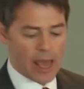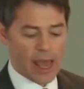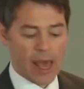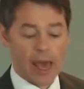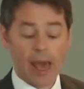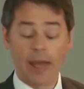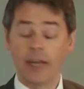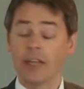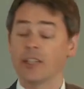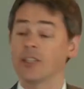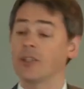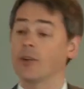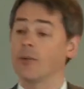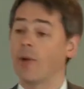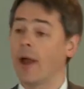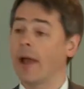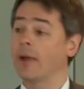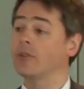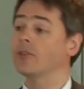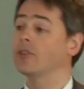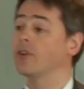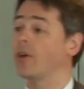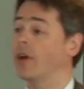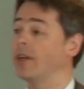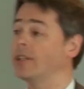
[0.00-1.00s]
And it's
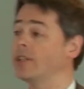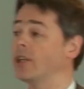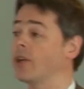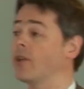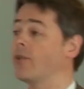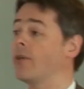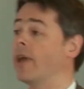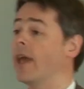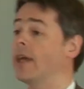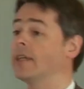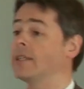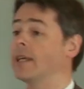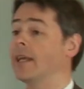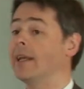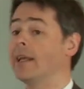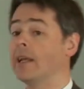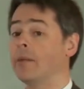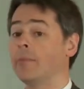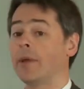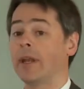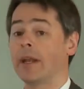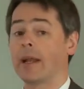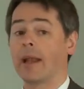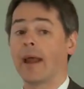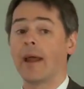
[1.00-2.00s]
around trying to create a little
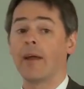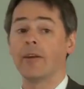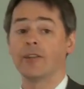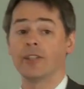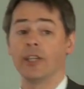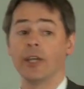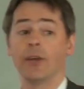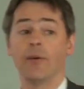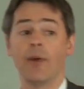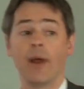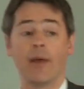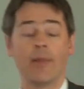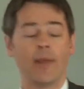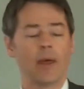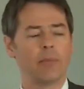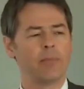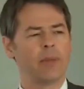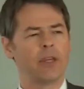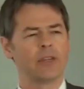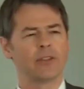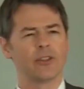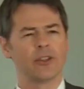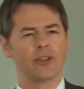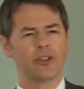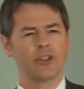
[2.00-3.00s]
bit of clarity around that,
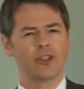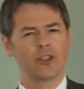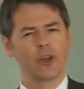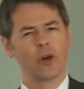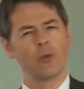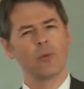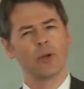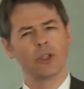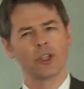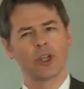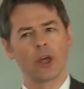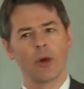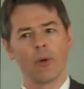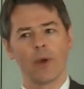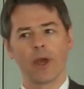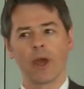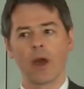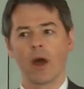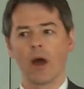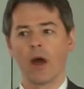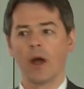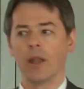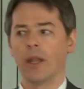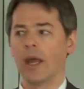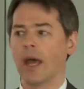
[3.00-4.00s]
because there's so much going
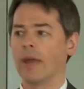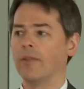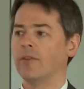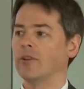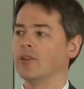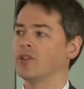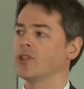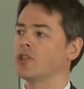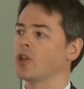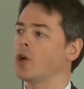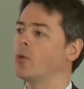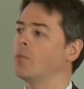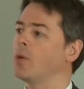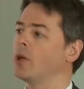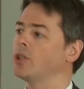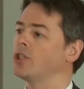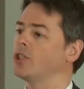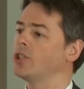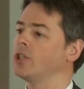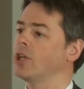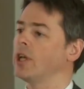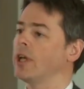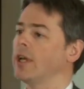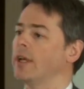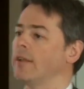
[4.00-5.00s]
on and there's so much
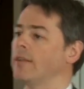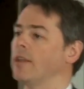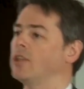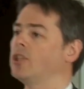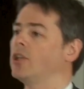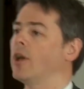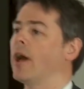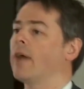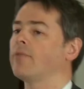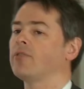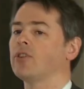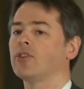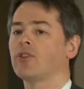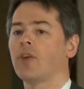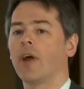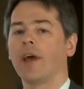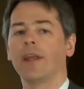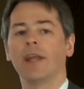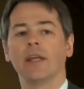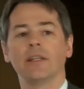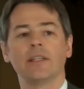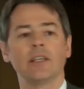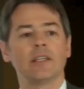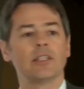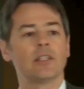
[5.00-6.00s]
that you have to try
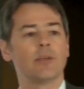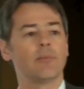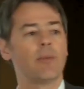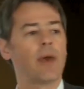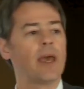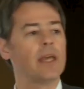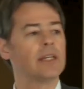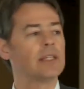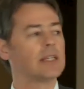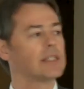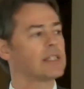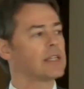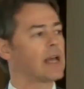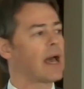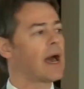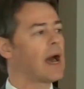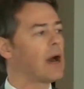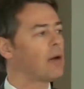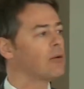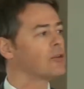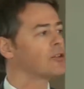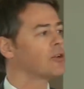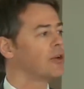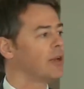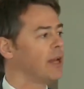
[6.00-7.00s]
and anticipate as to
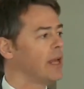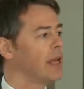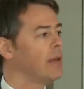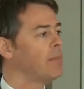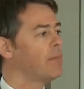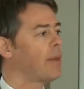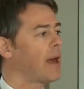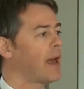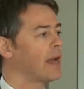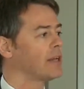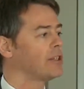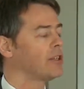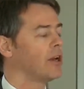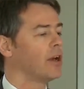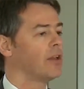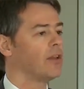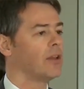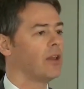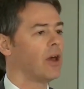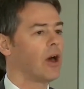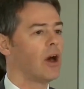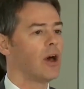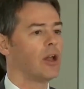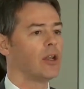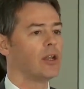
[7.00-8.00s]
how it's going to impact
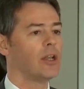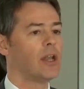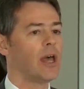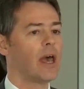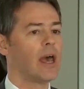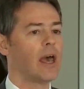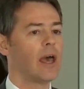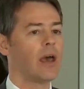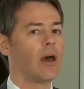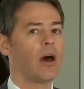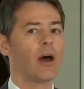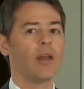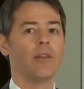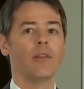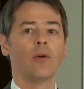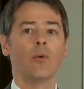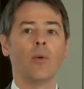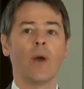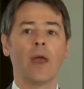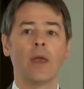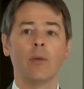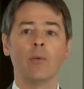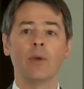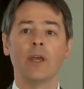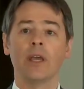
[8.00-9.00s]
on the
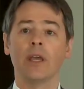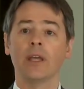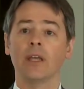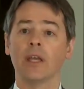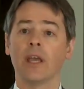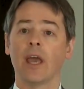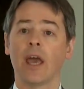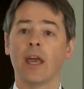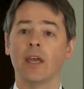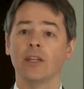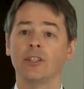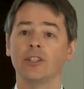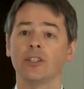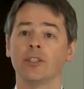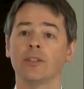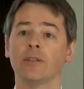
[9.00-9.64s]
way we engage.